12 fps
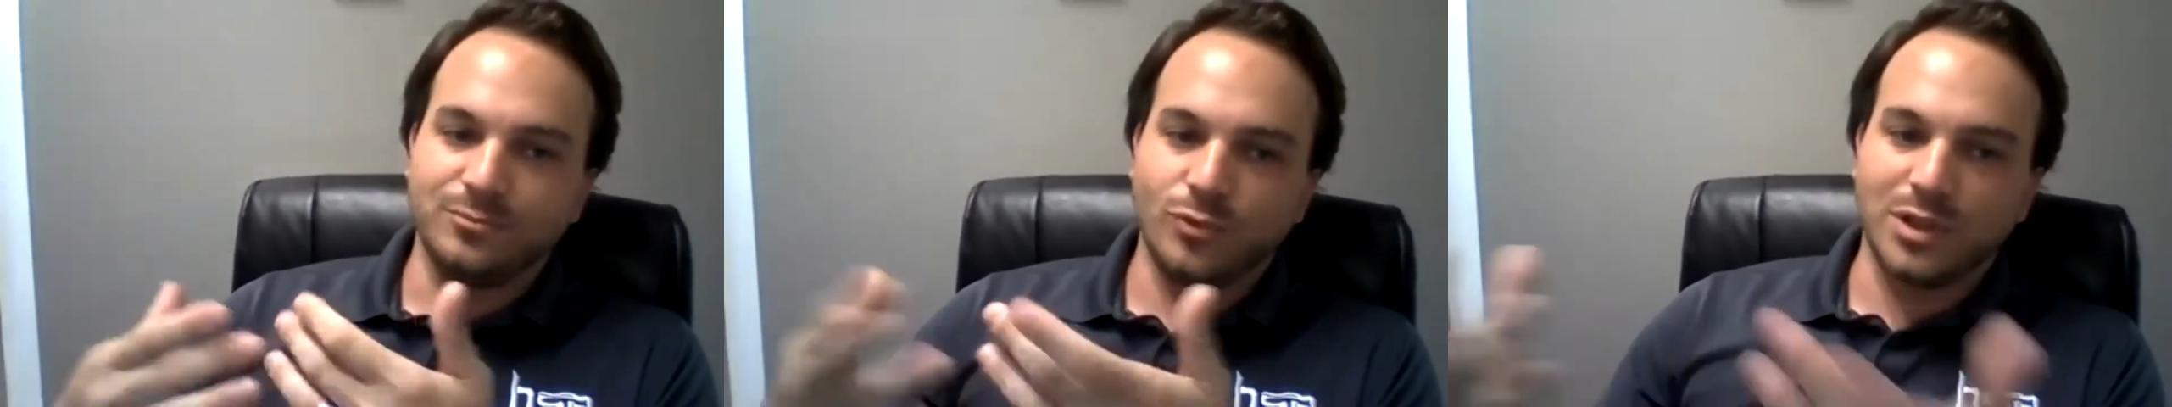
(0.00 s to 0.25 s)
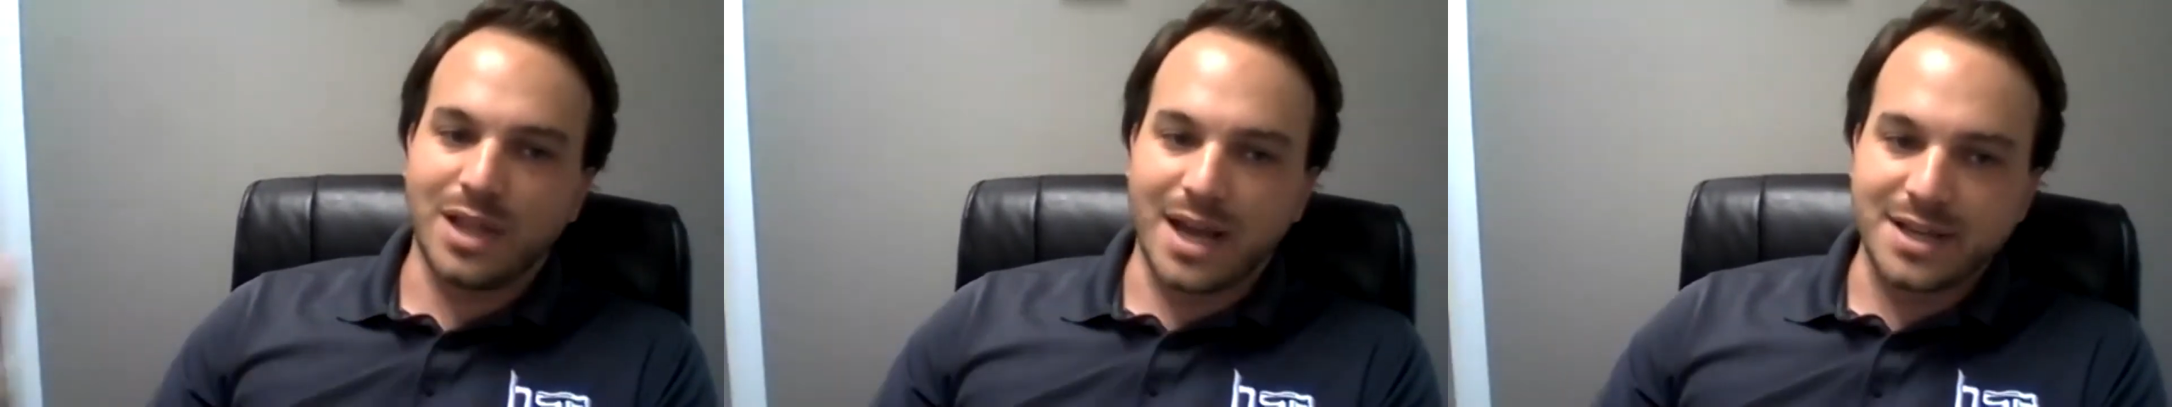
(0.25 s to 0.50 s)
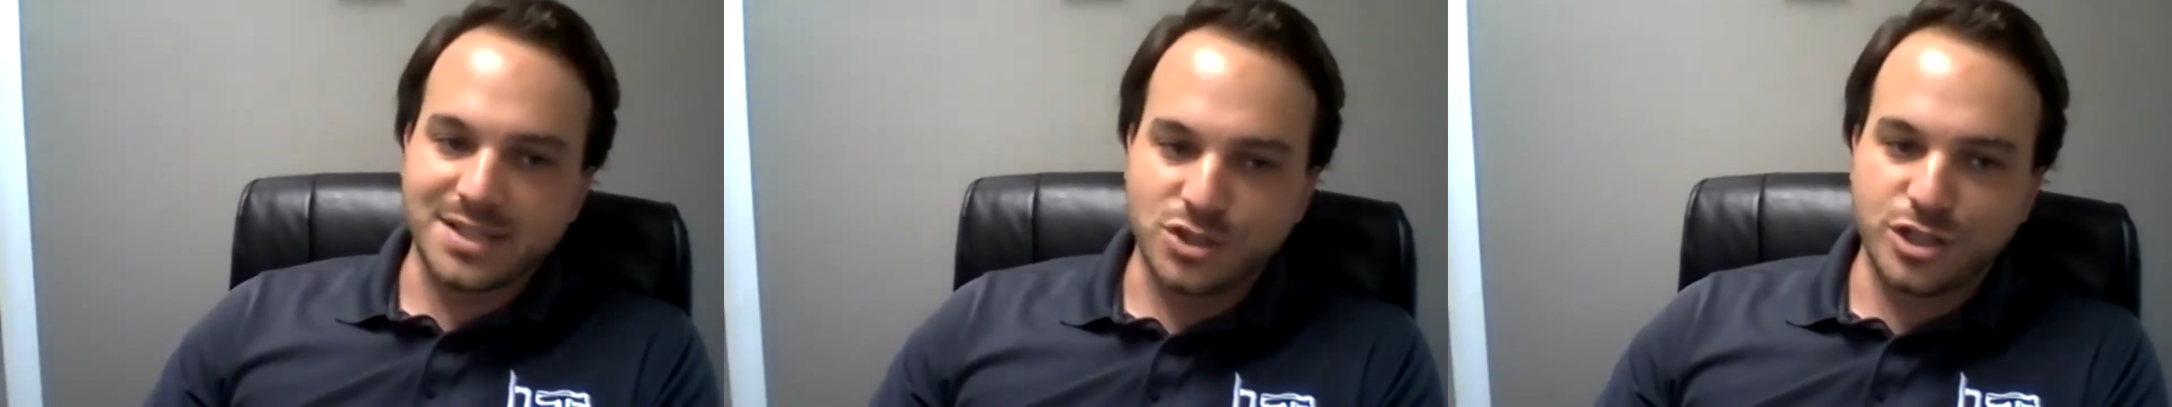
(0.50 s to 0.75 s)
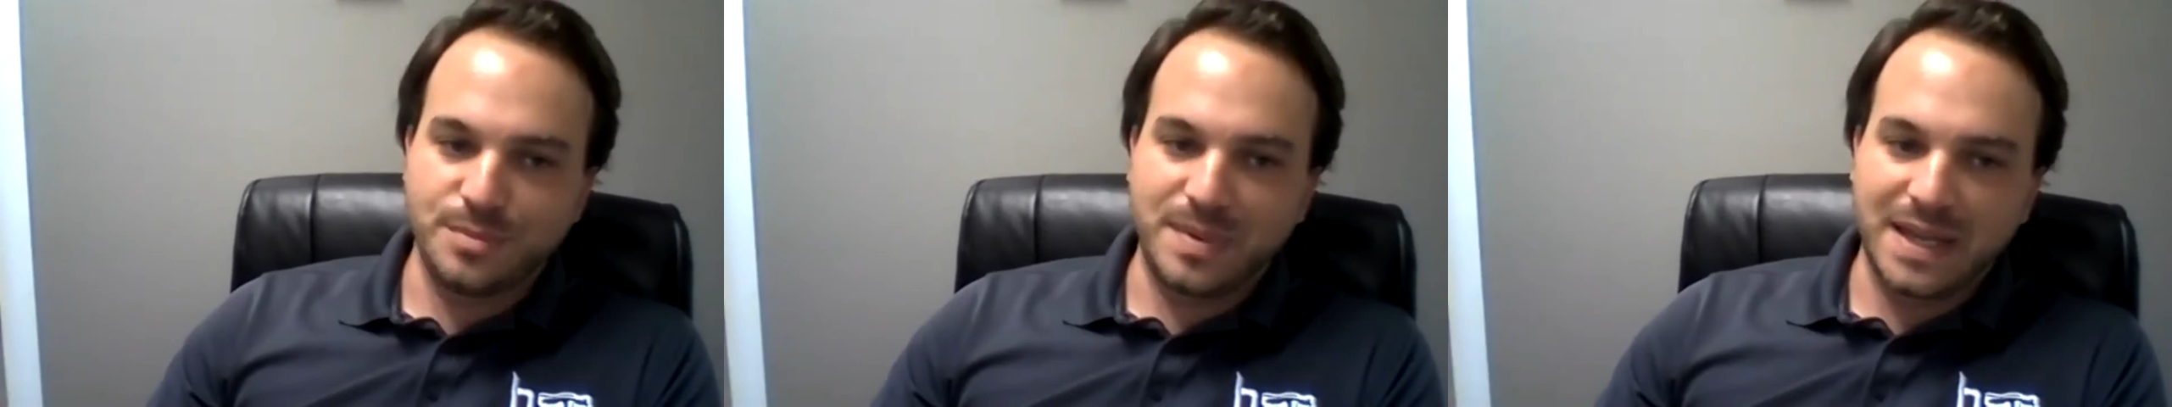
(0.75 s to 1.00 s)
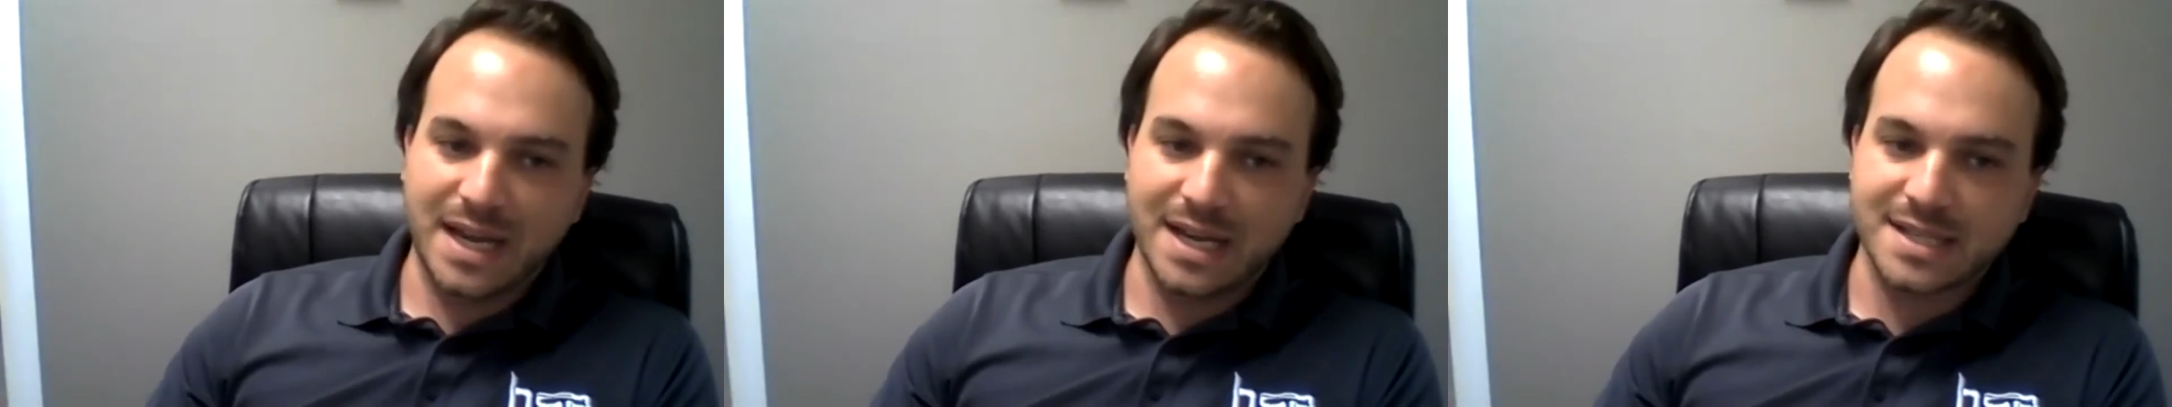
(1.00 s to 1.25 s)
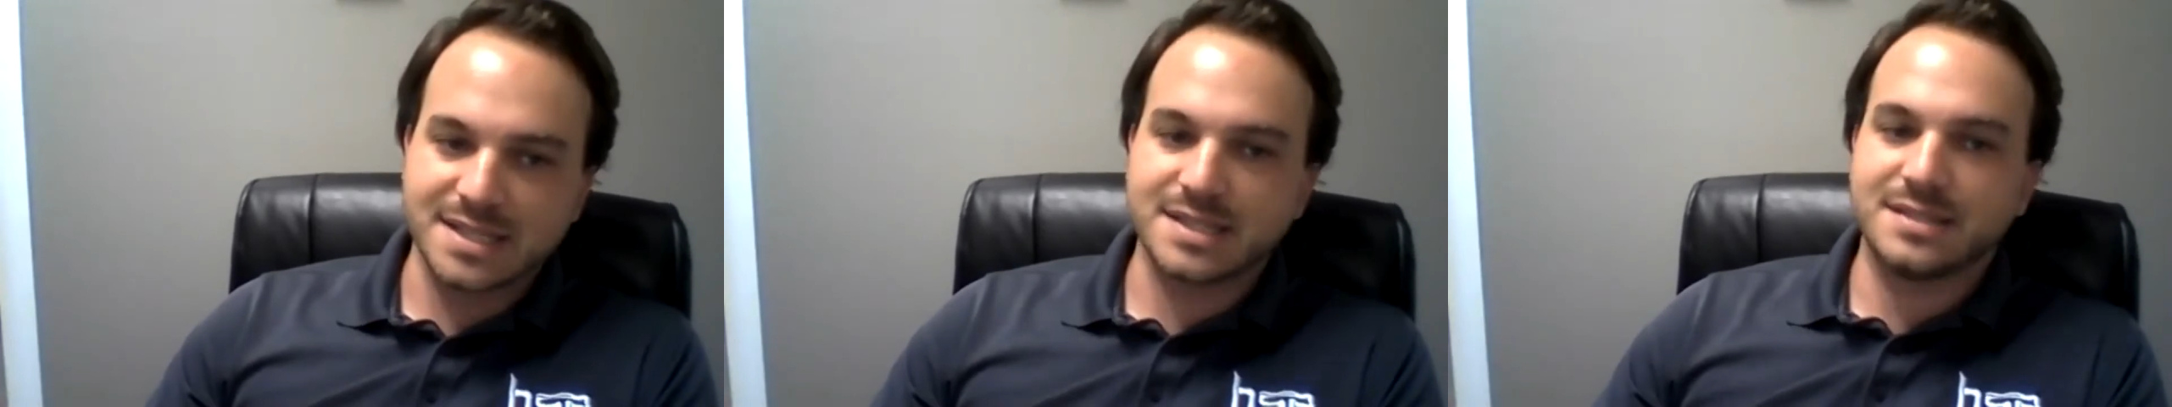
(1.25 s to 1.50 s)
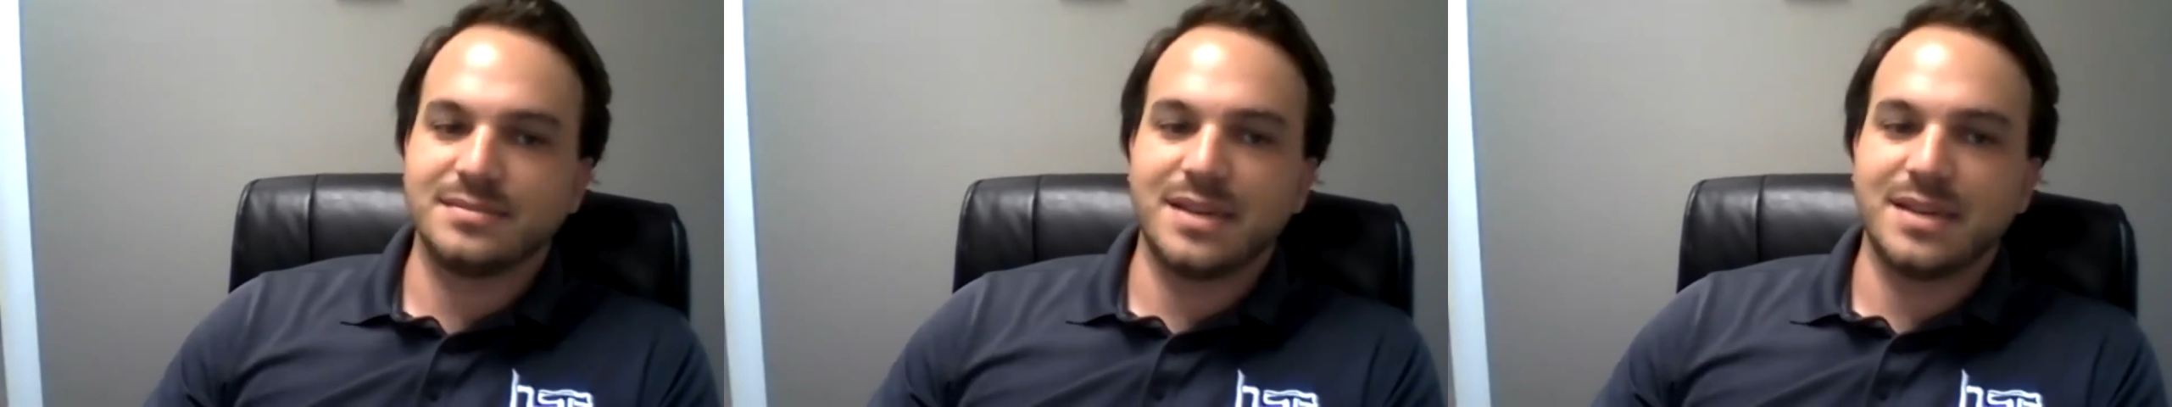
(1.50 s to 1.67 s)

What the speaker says: relies on GPS,